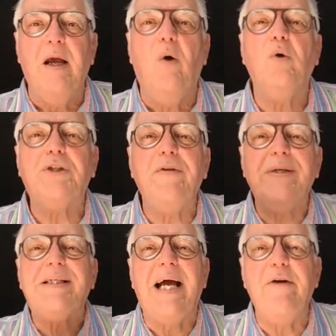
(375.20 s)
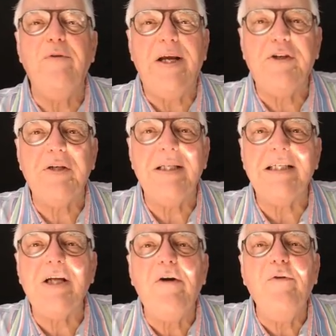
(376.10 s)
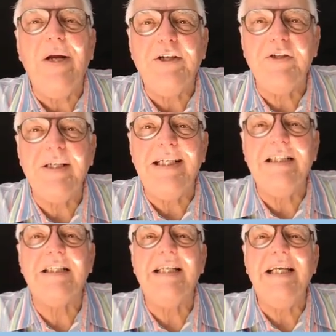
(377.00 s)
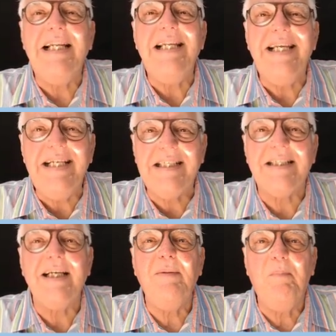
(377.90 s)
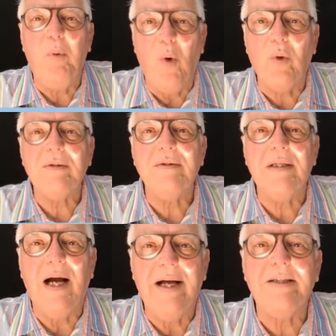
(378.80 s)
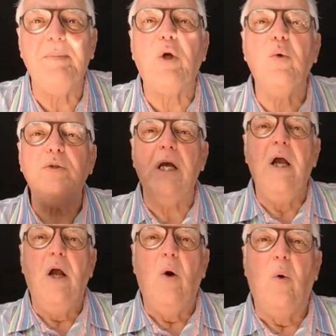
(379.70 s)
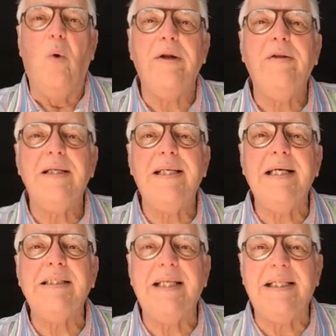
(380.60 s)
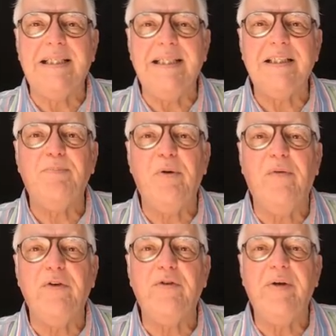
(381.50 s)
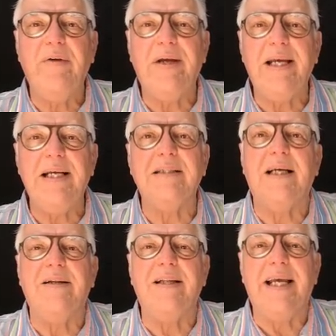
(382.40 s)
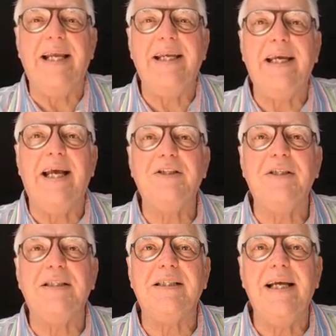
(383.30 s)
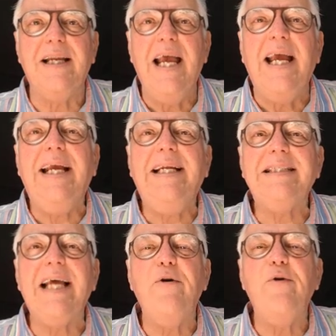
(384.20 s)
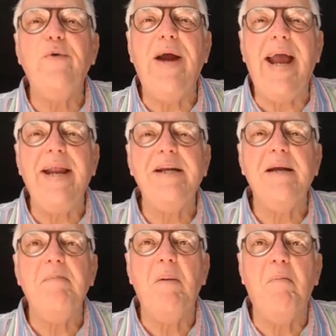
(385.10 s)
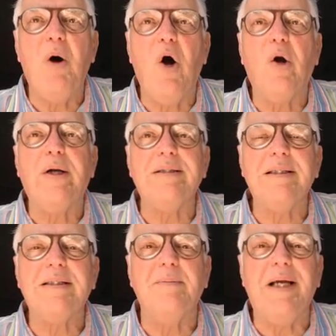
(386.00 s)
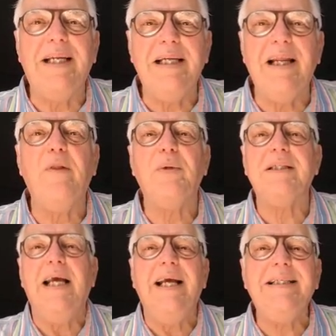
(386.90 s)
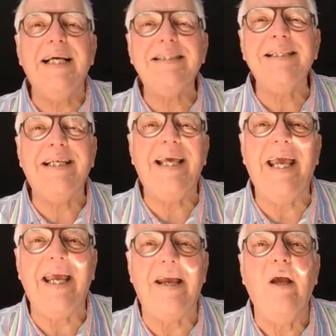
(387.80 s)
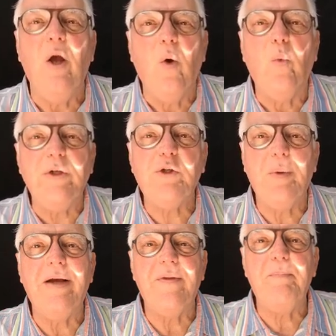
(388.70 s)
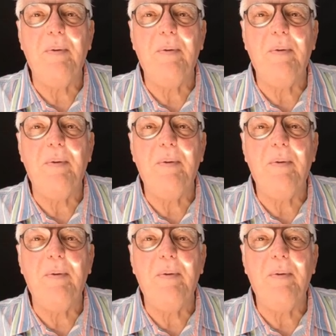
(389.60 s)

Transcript: Also the direction, the direction is the least important item, because one of the things that this profit retriever is, and the heading actually stated, it is a random market system, and in other words it doesn't care which way the